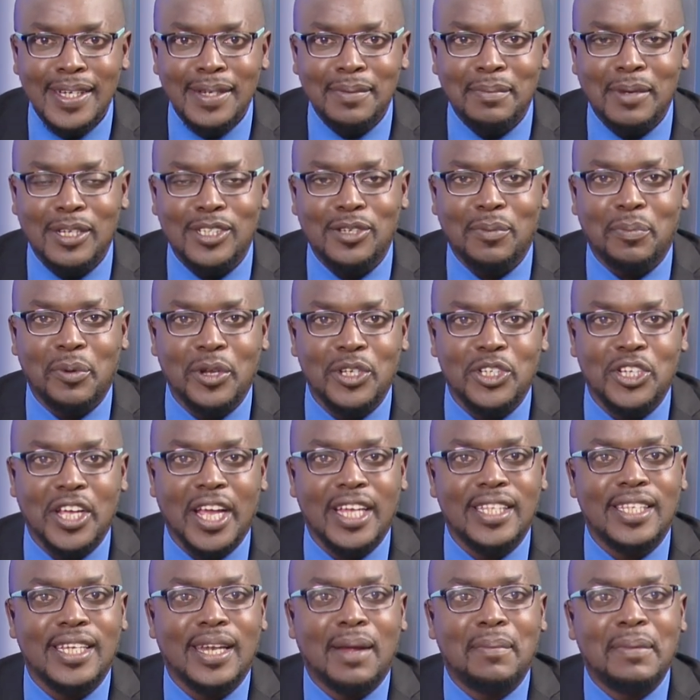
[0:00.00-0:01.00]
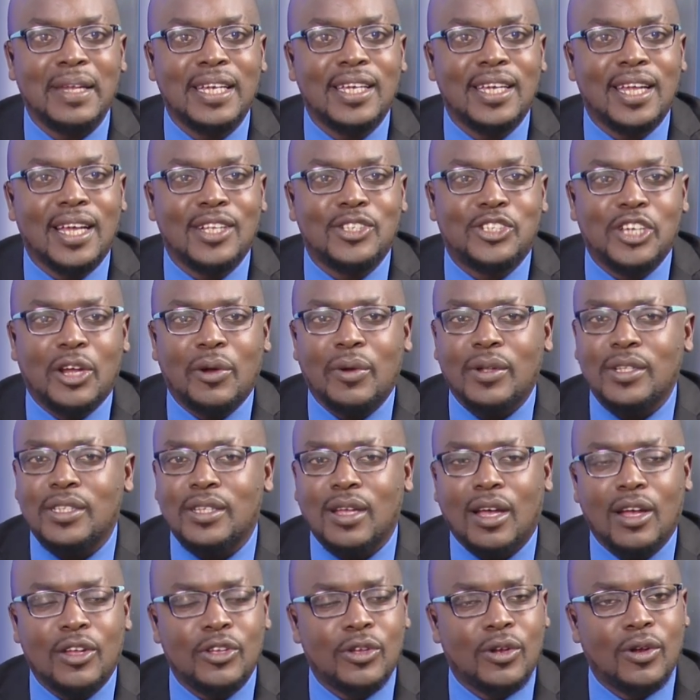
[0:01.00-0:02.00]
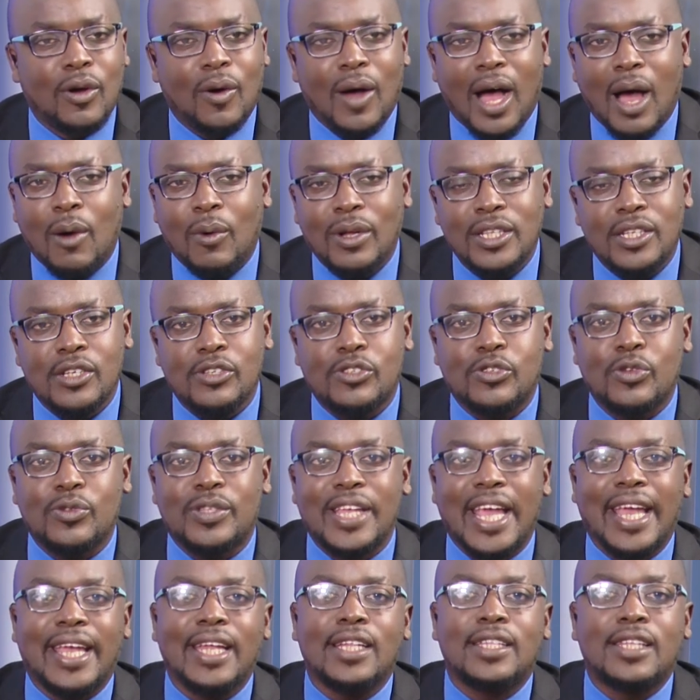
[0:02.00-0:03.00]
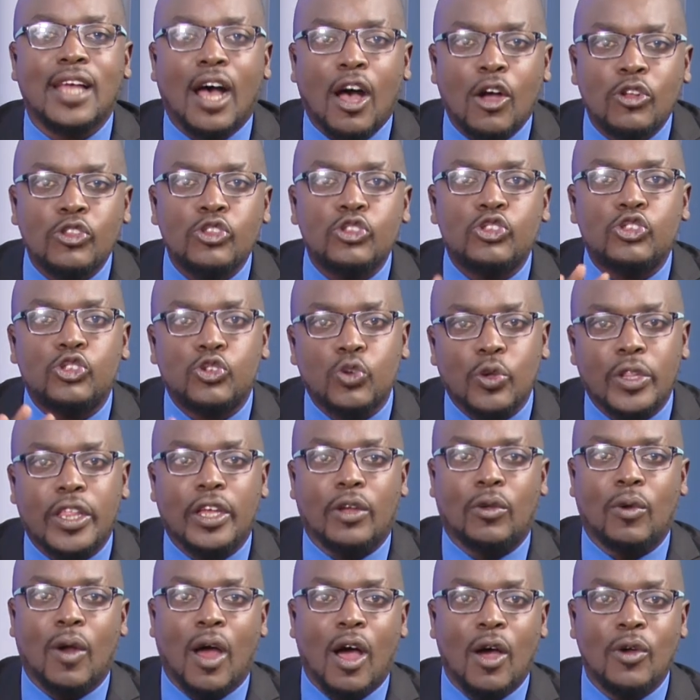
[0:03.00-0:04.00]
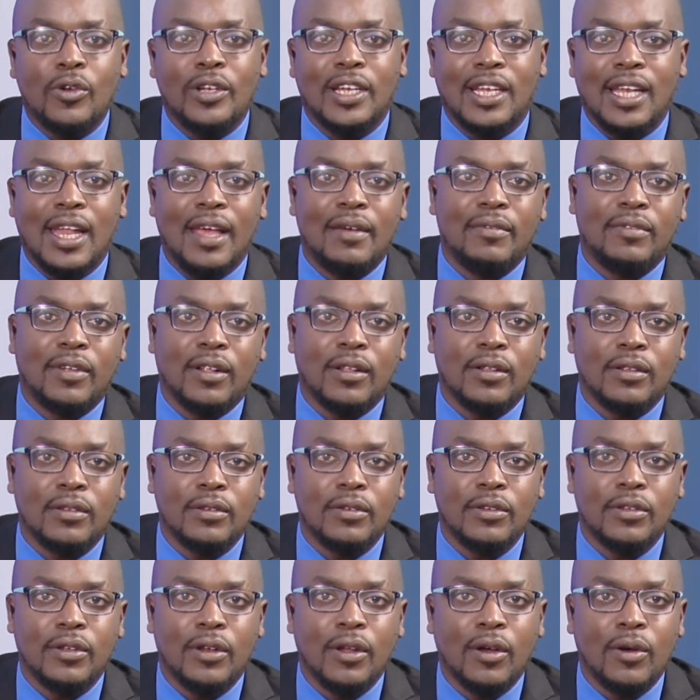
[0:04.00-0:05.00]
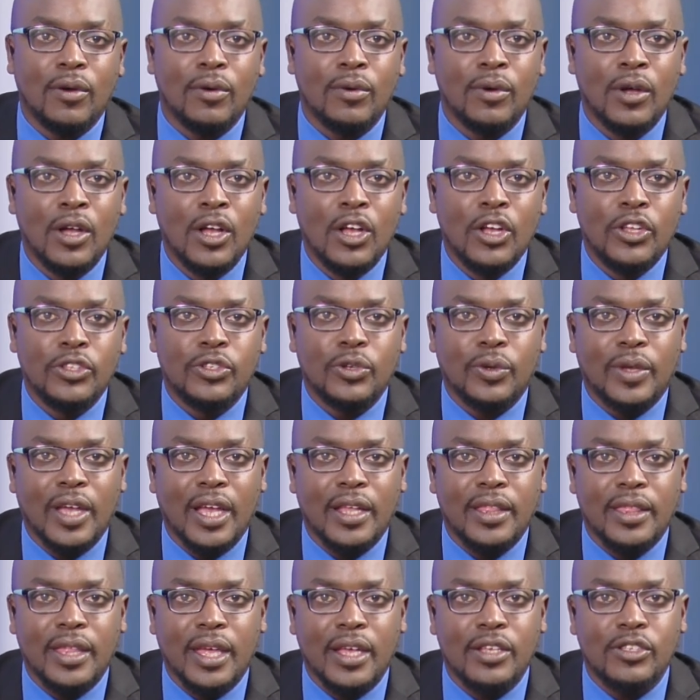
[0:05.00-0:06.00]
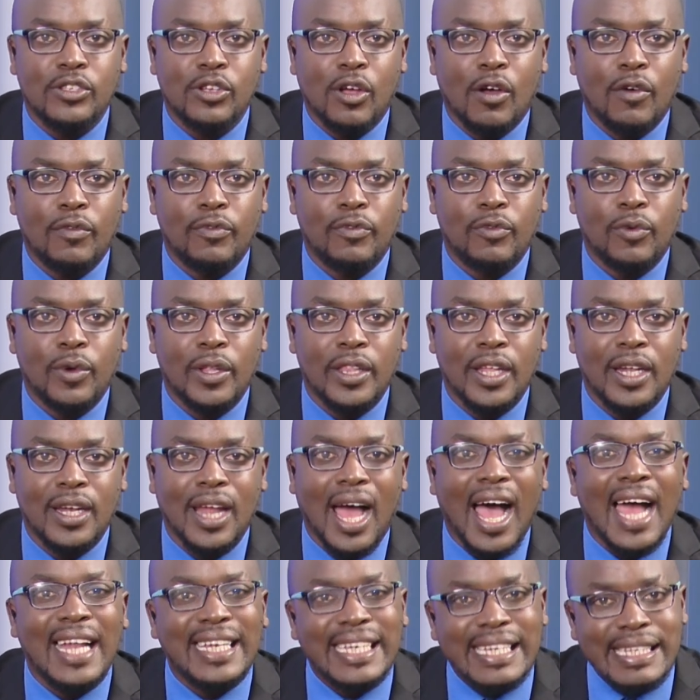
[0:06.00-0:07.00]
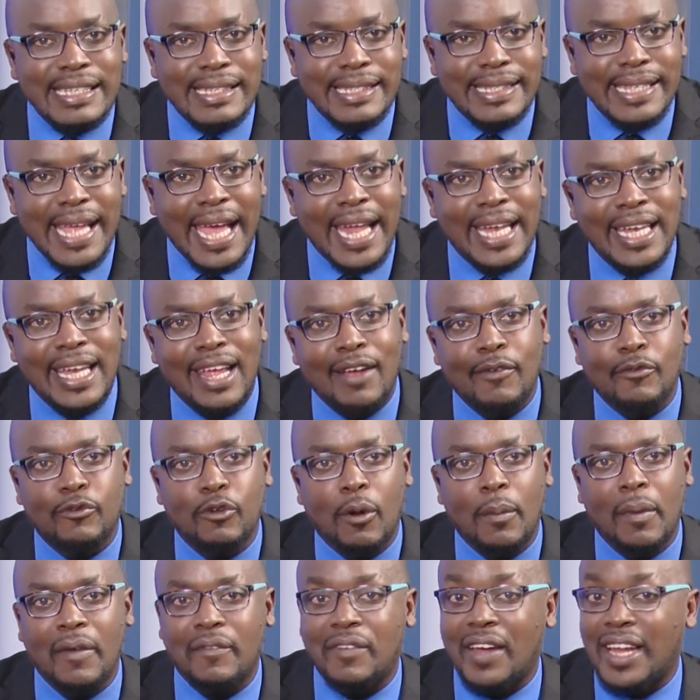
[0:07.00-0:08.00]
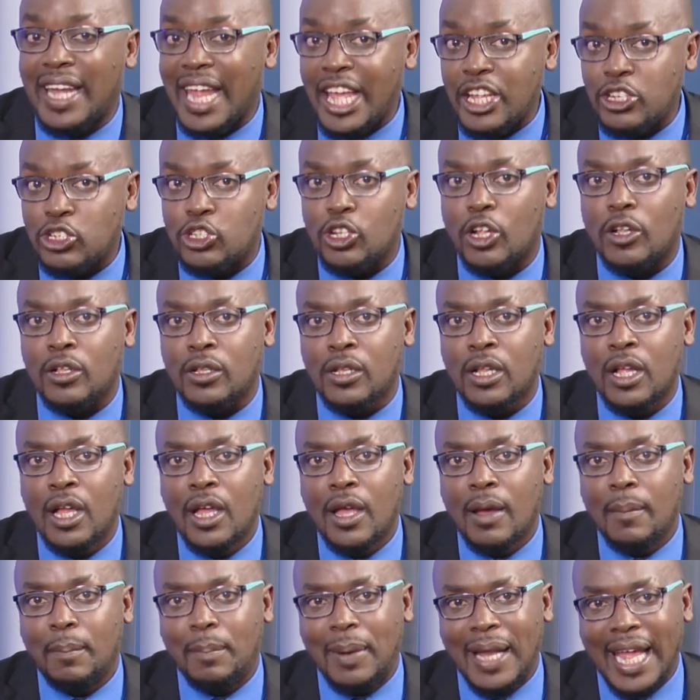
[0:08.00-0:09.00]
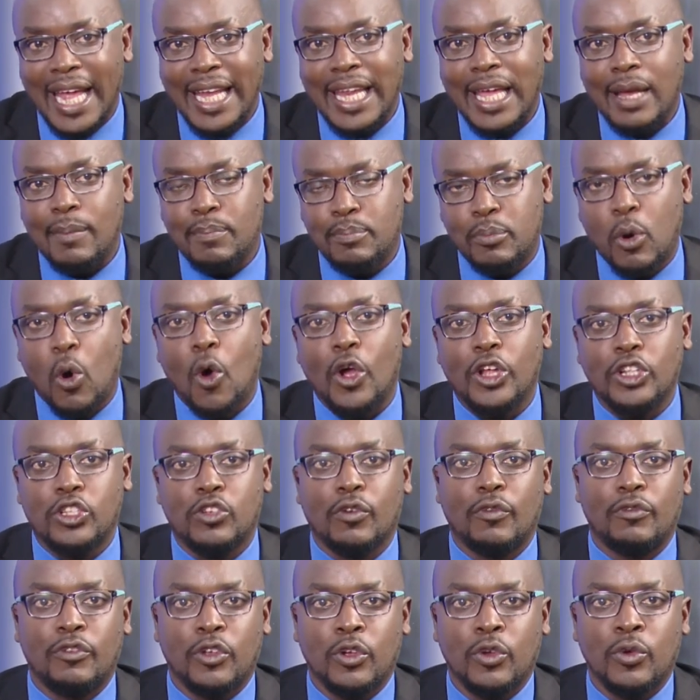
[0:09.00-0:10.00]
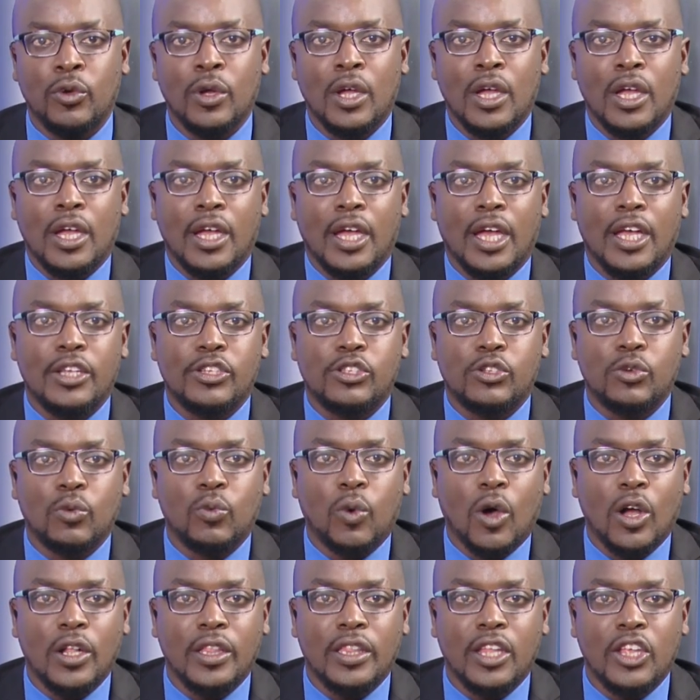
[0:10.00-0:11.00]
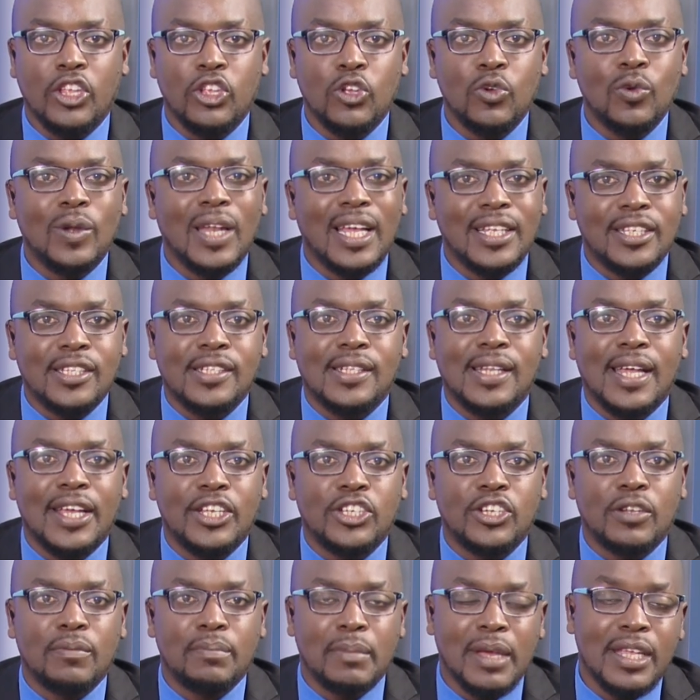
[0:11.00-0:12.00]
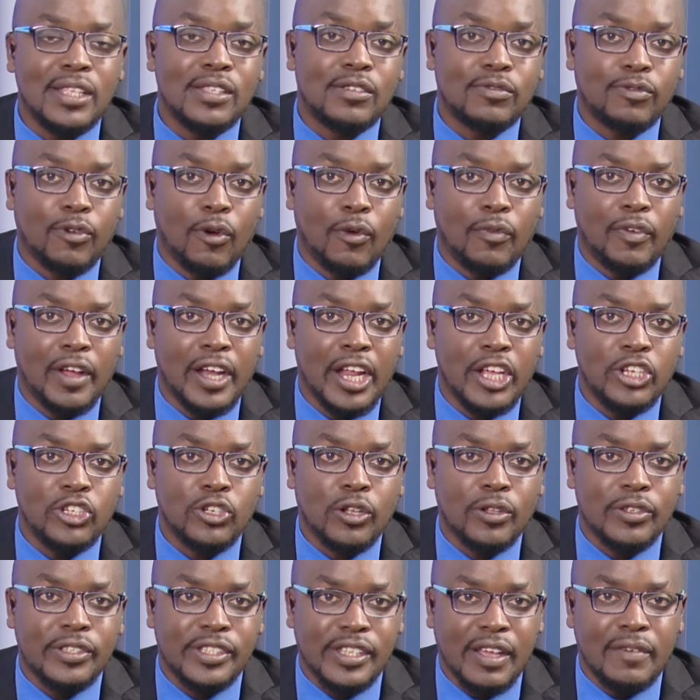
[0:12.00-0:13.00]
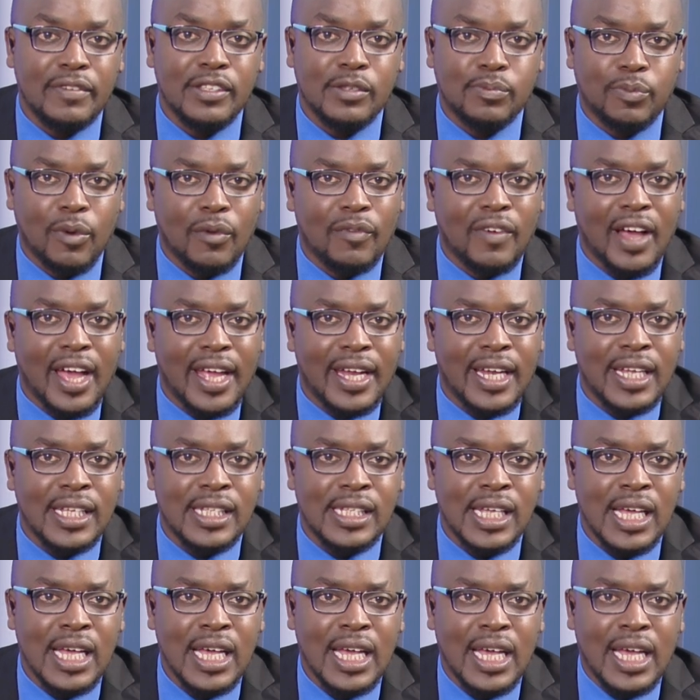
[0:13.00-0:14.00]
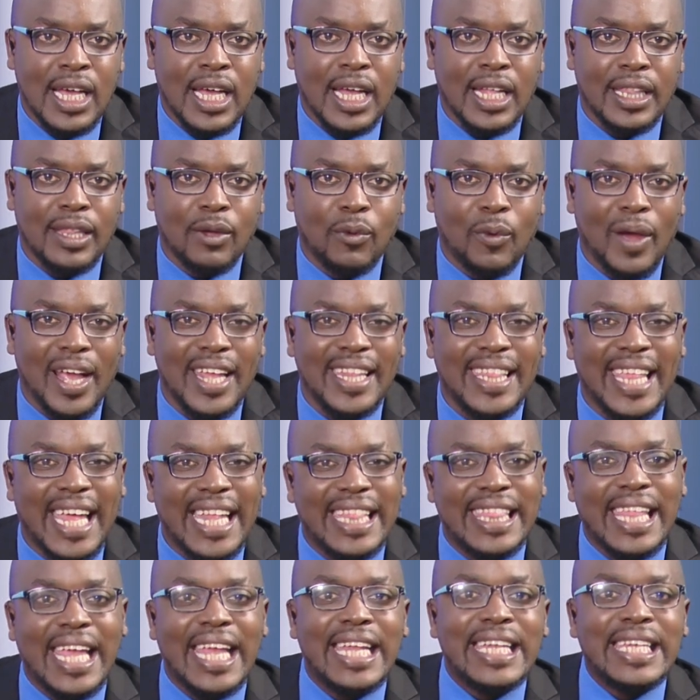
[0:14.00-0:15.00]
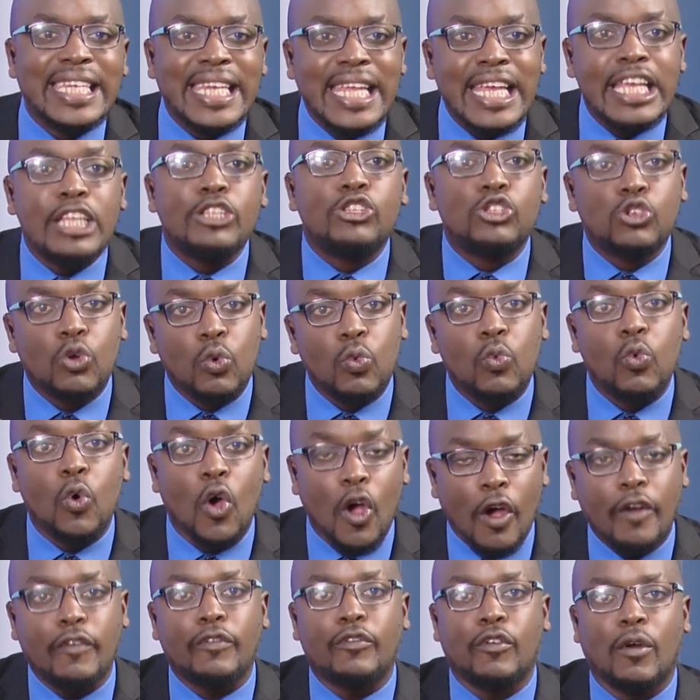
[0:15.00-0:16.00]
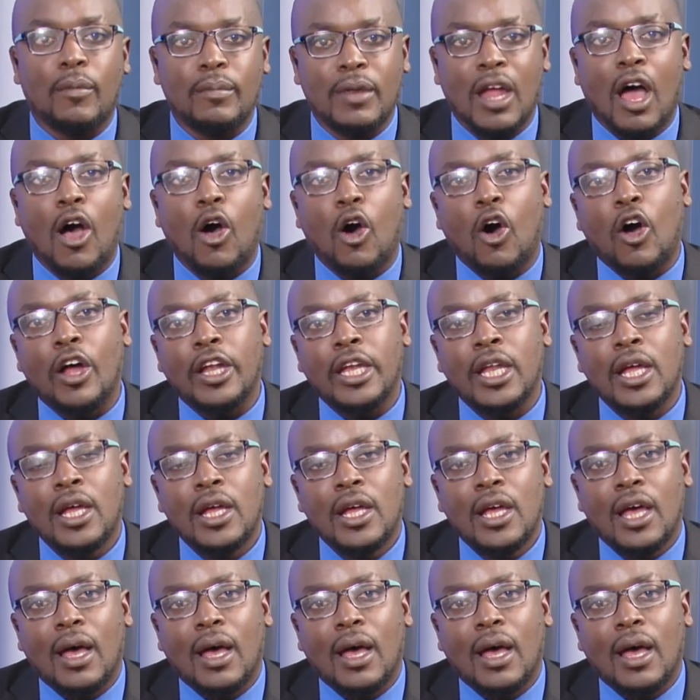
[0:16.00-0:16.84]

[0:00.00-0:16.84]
Much appreciated. I mean, Gerald, I want us to take it down to the ground level, to kick things off with an understanding from a financial planning point of view as to what the new legislation means for financial service providers and the way that they need to work from now on.